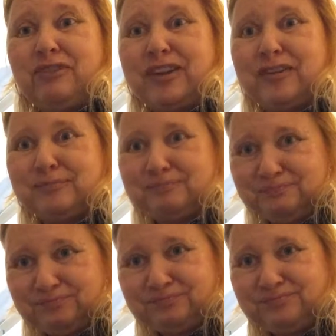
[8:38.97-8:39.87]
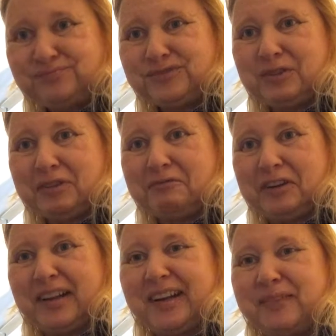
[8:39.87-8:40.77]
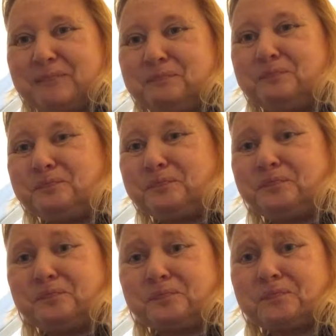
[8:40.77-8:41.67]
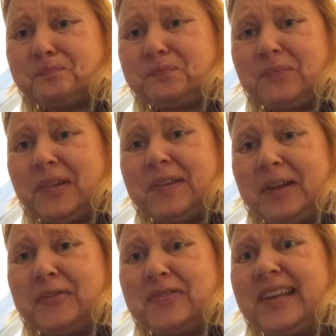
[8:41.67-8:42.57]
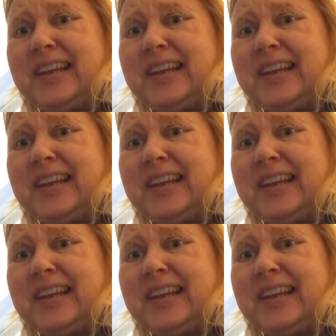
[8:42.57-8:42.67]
in this, the bit that I've already done